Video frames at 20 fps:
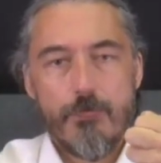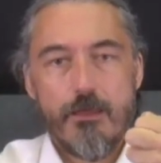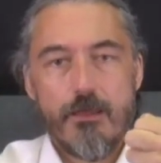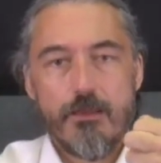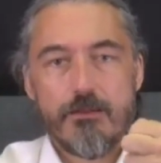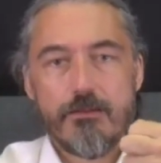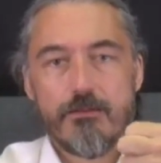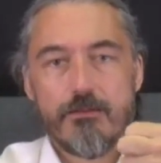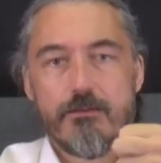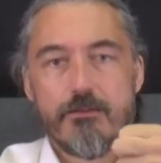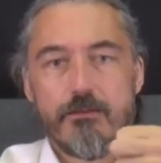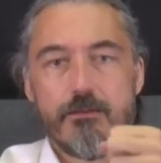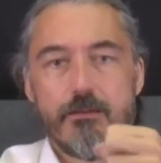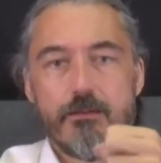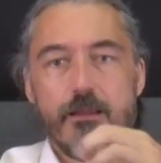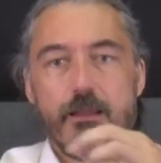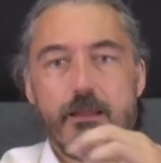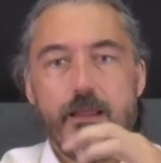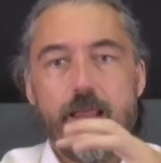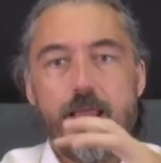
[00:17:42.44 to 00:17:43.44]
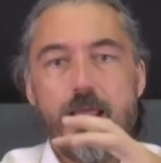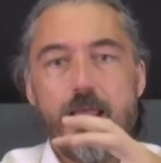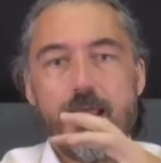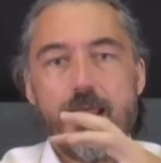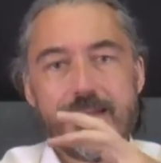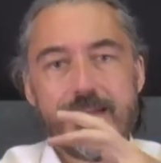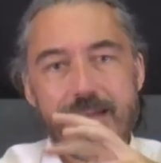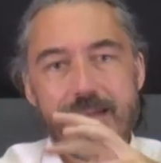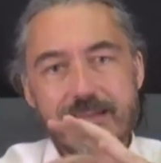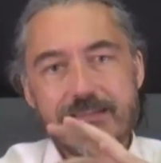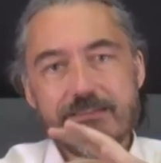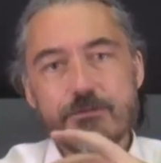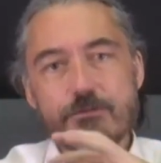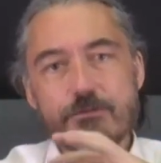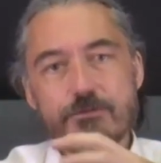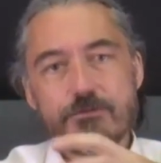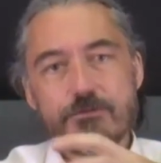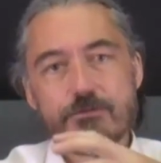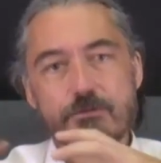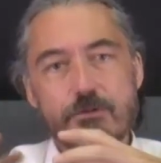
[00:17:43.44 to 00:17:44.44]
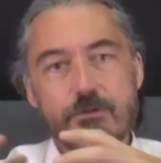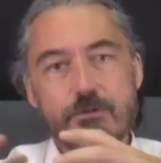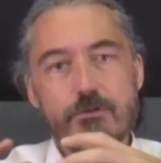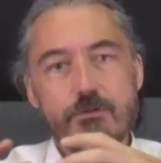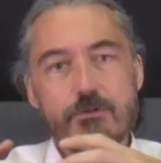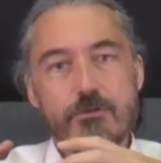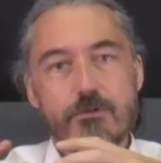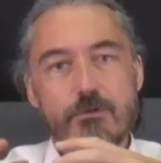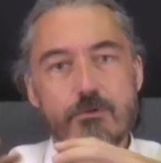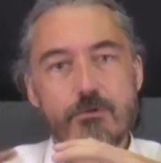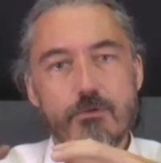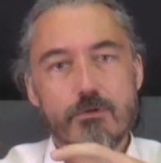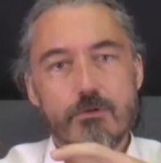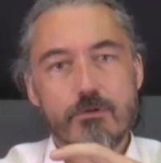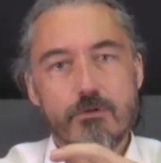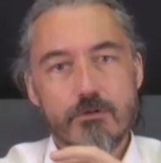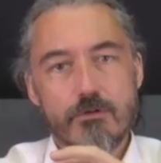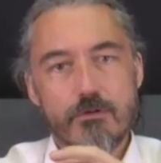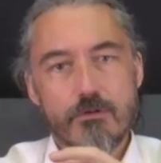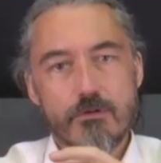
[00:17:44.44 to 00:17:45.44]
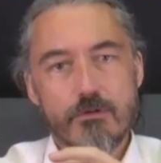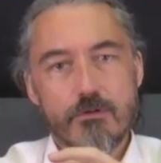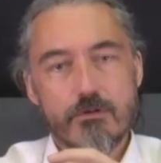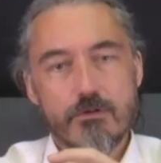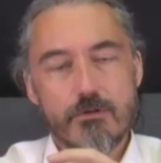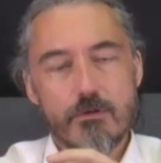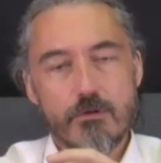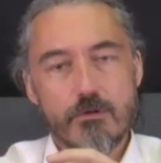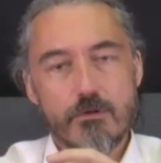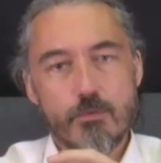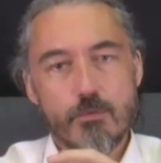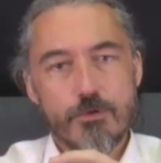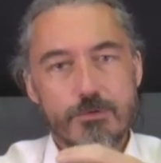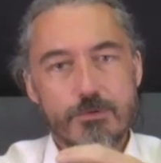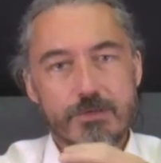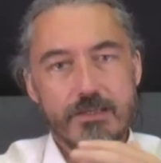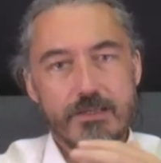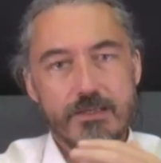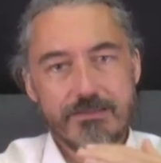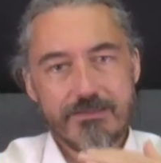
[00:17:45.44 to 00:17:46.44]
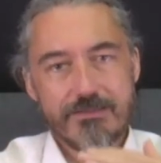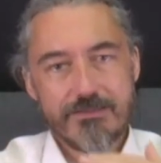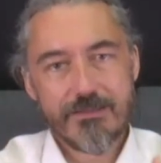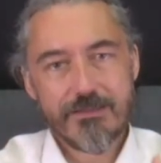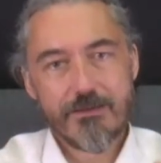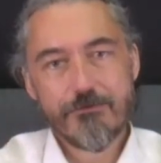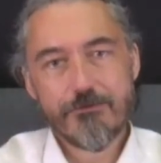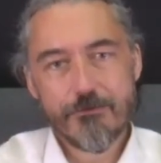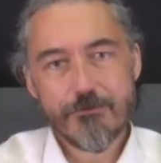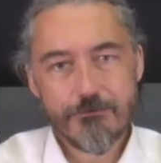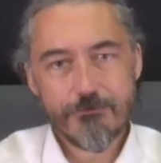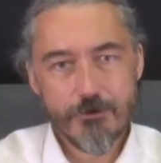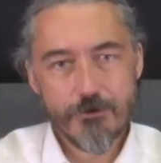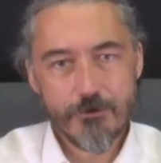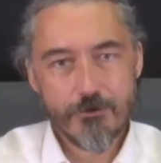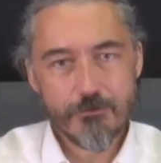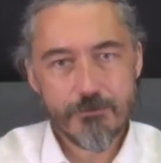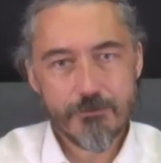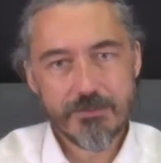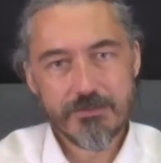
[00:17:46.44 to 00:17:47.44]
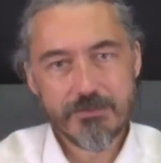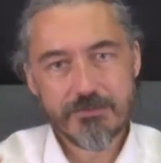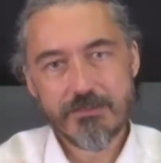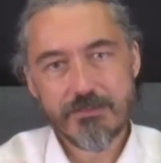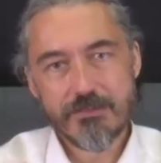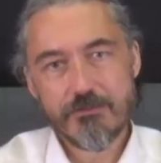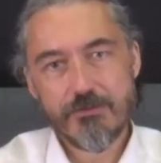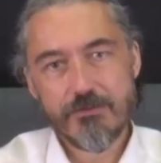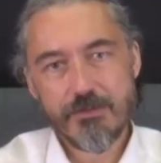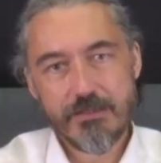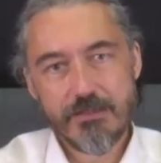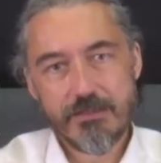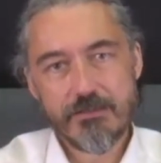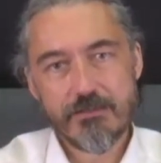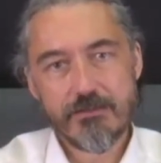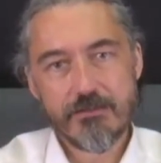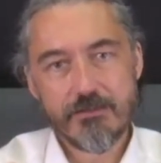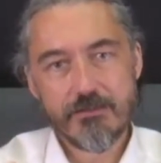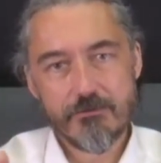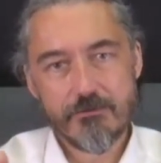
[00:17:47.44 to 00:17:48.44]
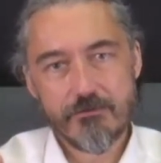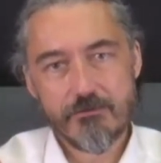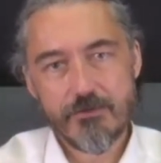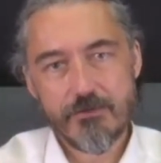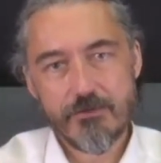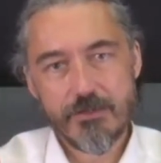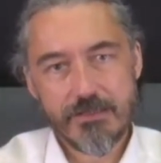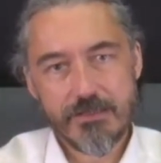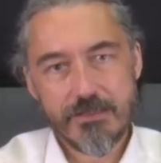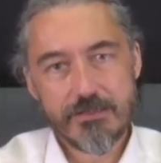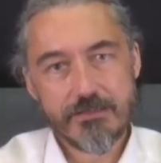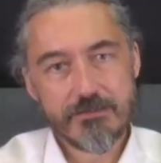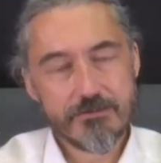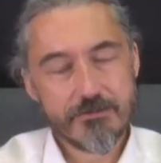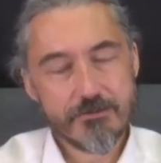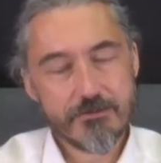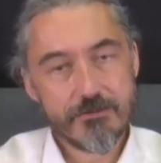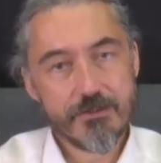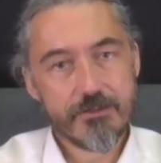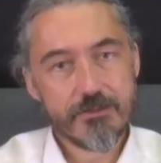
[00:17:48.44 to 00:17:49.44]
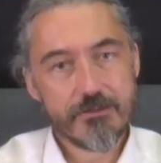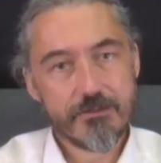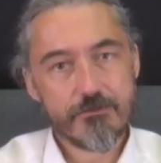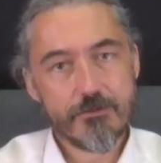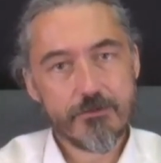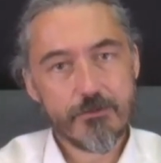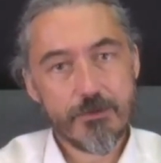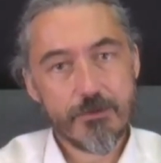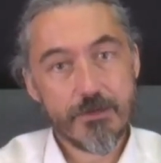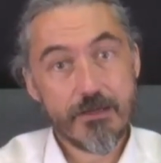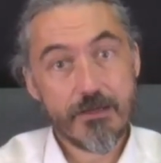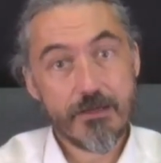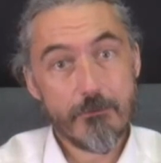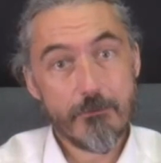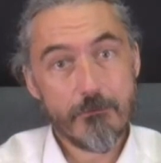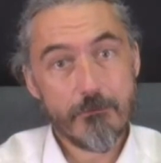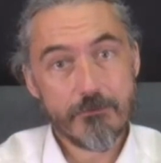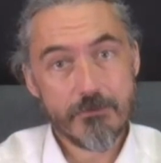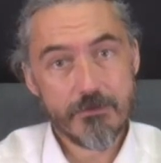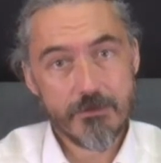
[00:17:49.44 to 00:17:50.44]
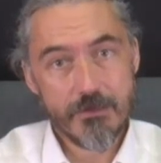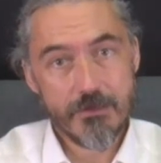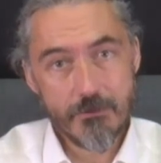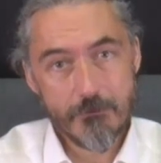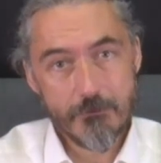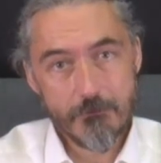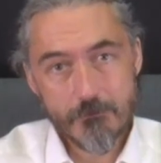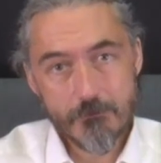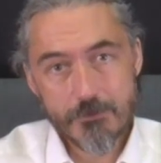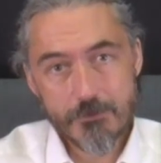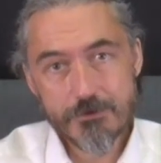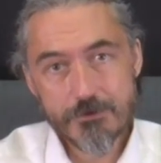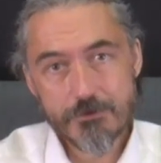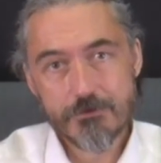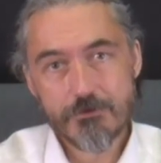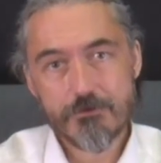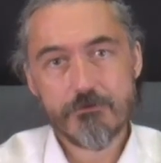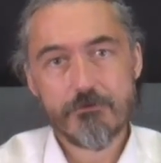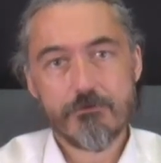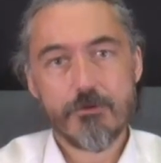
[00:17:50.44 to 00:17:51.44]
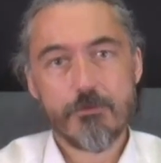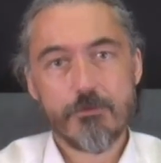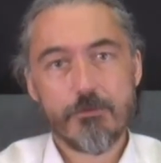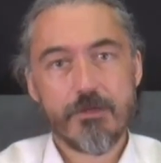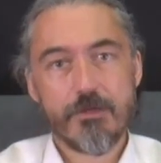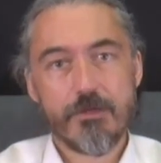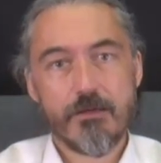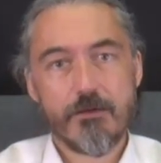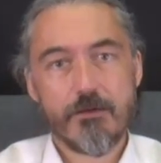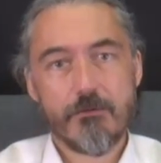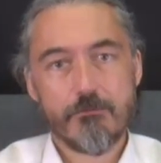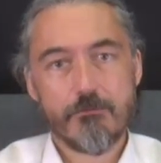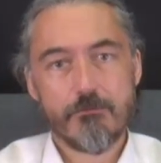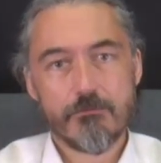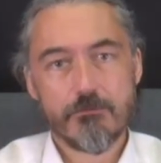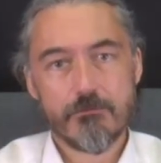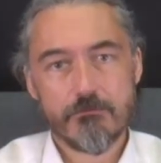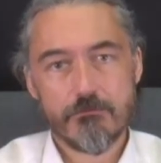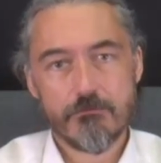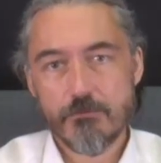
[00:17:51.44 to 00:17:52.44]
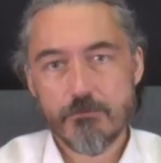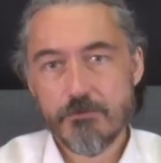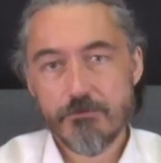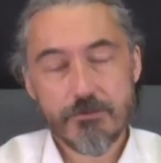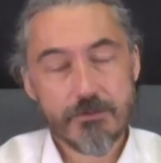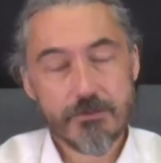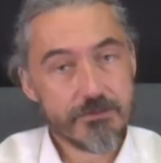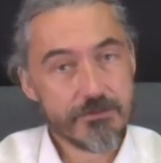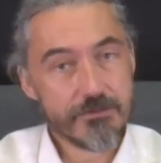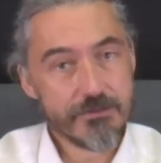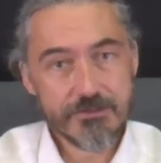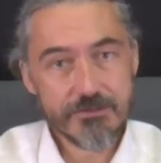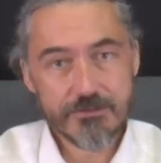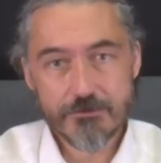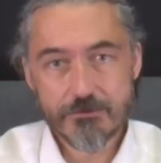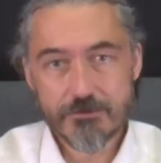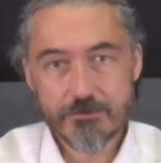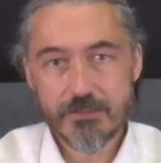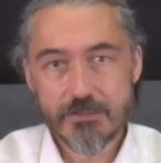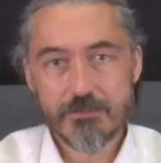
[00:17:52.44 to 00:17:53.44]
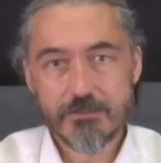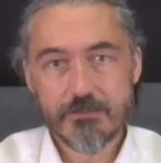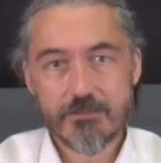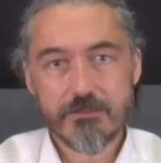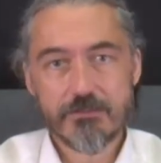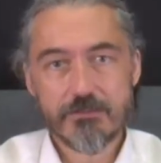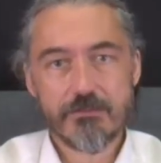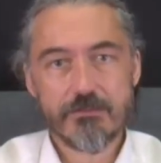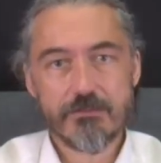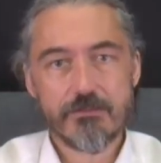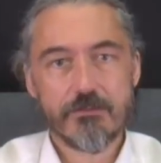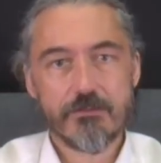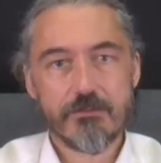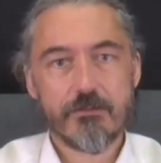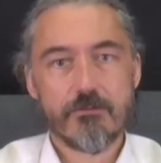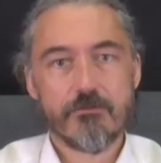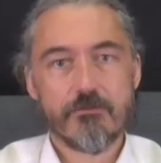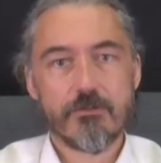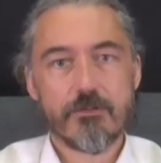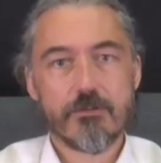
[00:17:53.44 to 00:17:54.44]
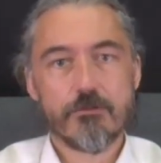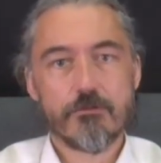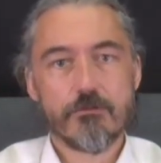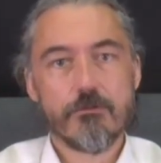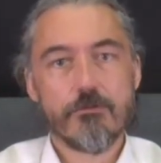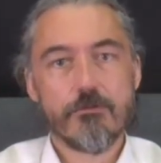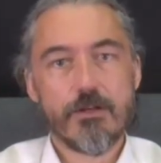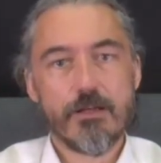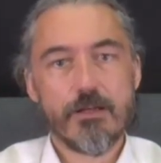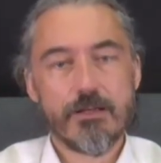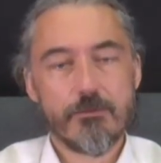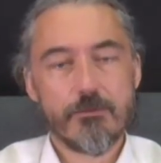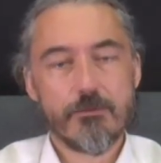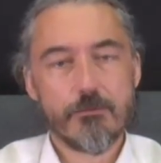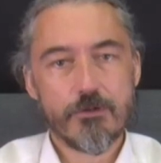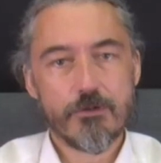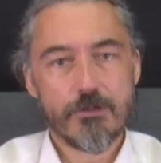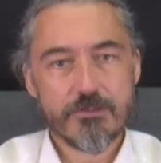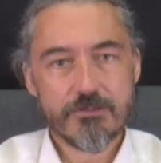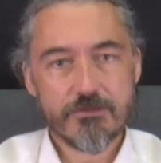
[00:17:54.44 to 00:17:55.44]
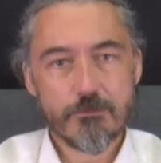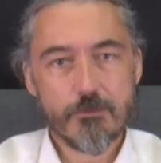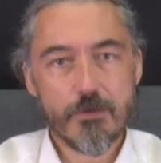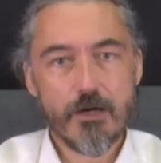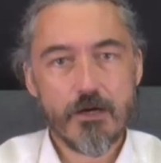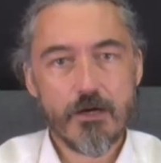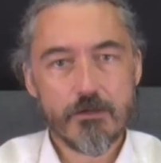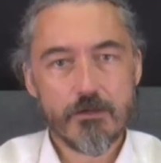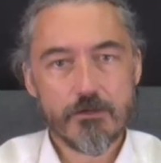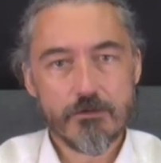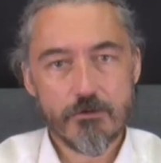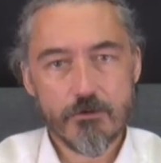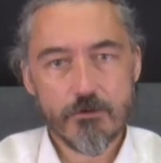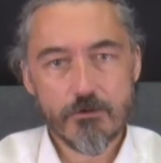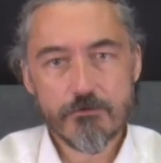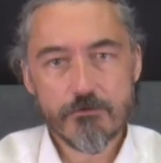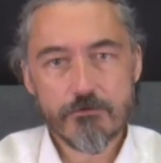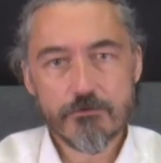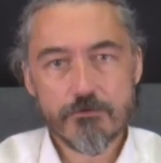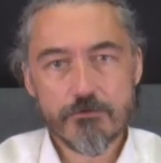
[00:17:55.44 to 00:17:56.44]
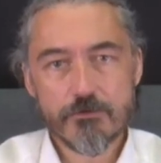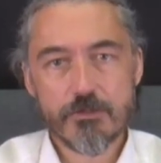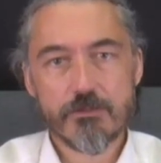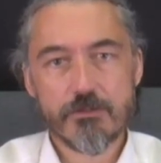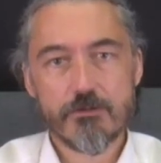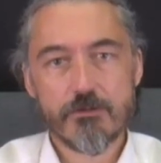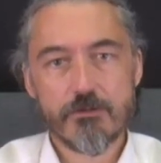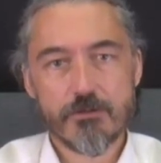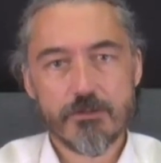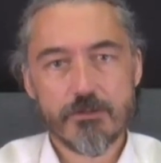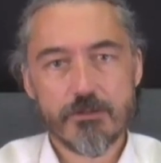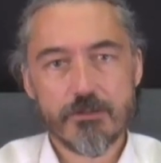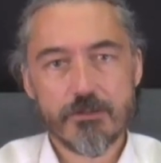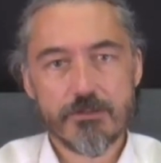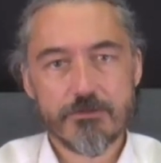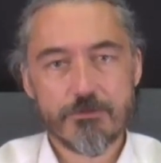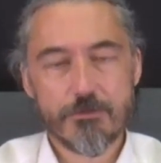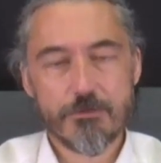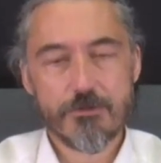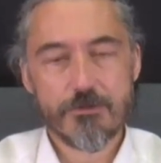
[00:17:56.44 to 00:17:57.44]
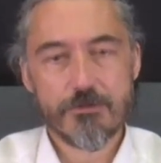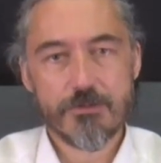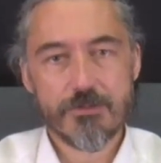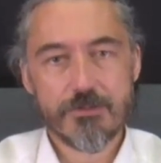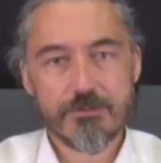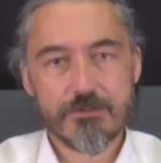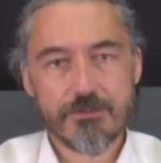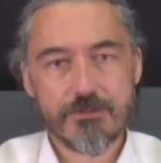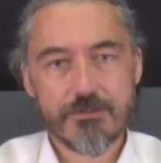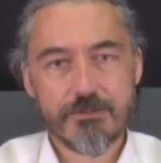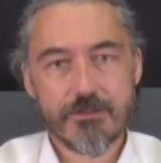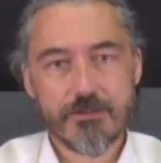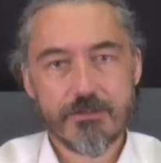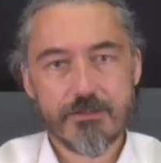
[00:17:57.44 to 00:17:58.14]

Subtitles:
And that's also what we can suffer from, is that we either, when it gets triggered, we become numb, we feel disconnected, we don't feel anymore as part of the current experience,